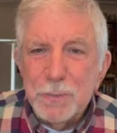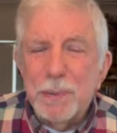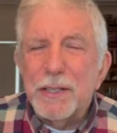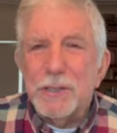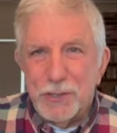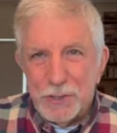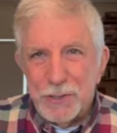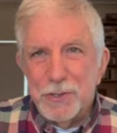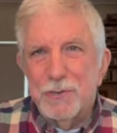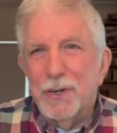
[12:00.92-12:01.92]

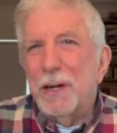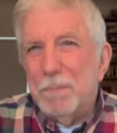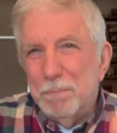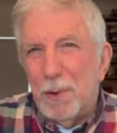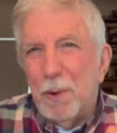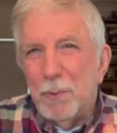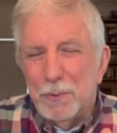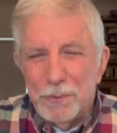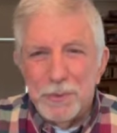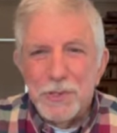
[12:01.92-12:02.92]
pitchers, really
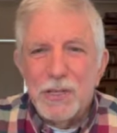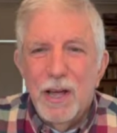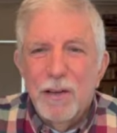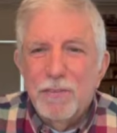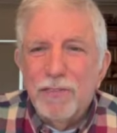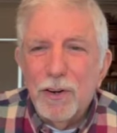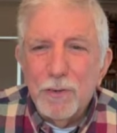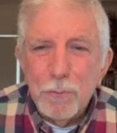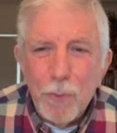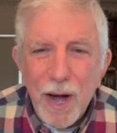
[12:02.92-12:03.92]
bowls, full
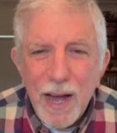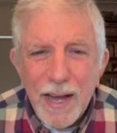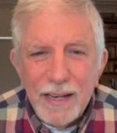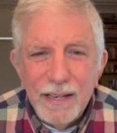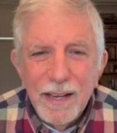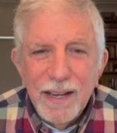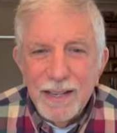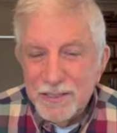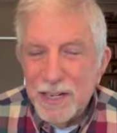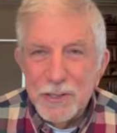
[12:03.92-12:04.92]
of wine,
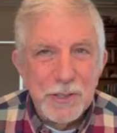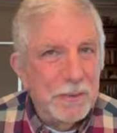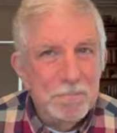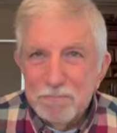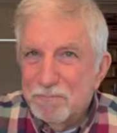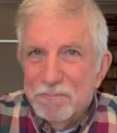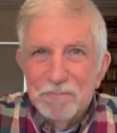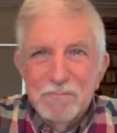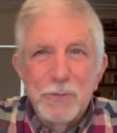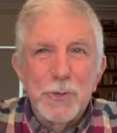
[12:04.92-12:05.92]
and tells them,
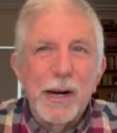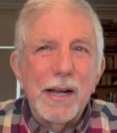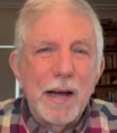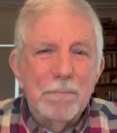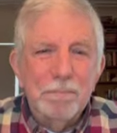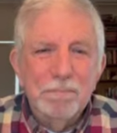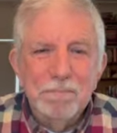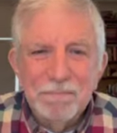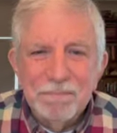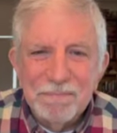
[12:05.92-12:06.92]
drink up.
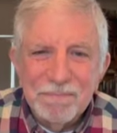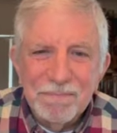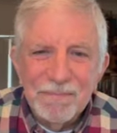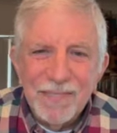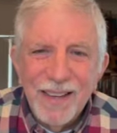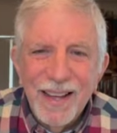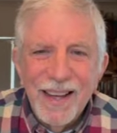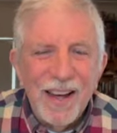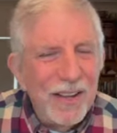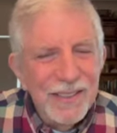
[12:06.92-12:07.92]

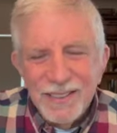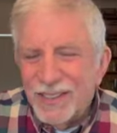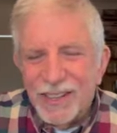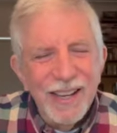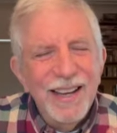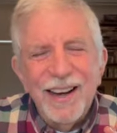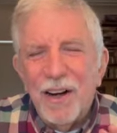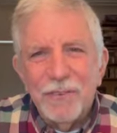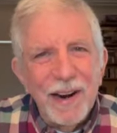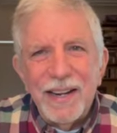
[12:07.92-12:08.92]
Look,
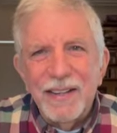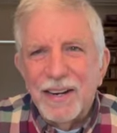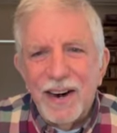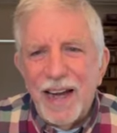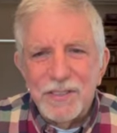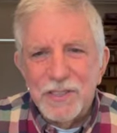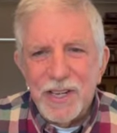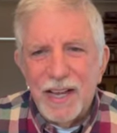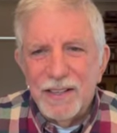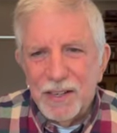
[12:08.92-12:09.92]
already they're
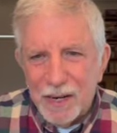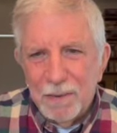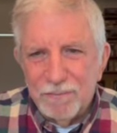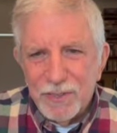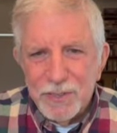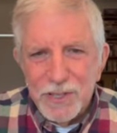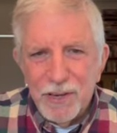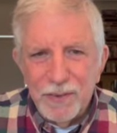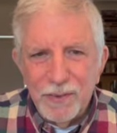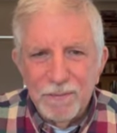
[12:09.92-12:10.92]
outside their comfort
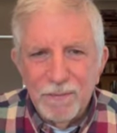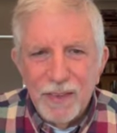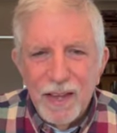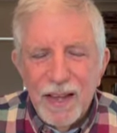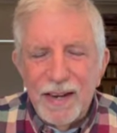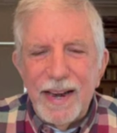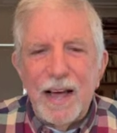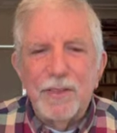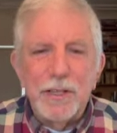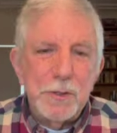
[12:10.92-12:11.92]
zone. And now
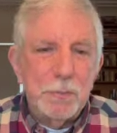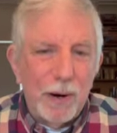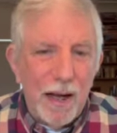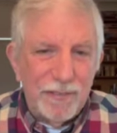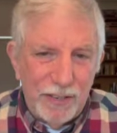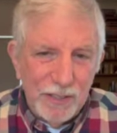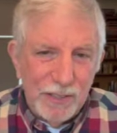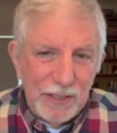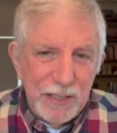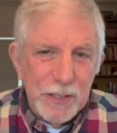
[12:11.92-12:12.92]
this prophet, or
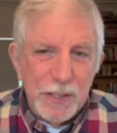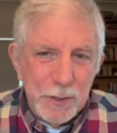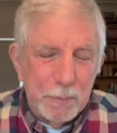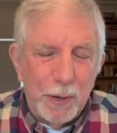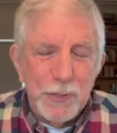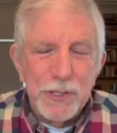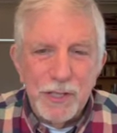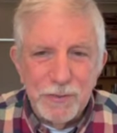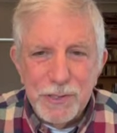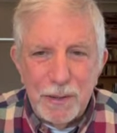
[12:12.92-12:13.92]
at least this person
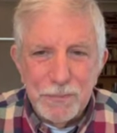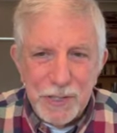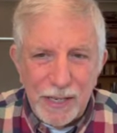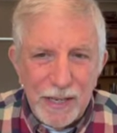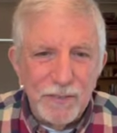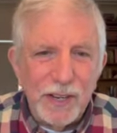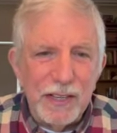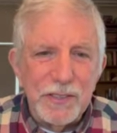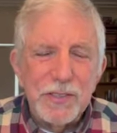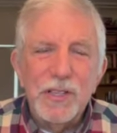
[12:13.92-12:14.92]
of some
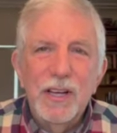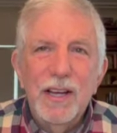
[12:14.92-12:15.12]
significance,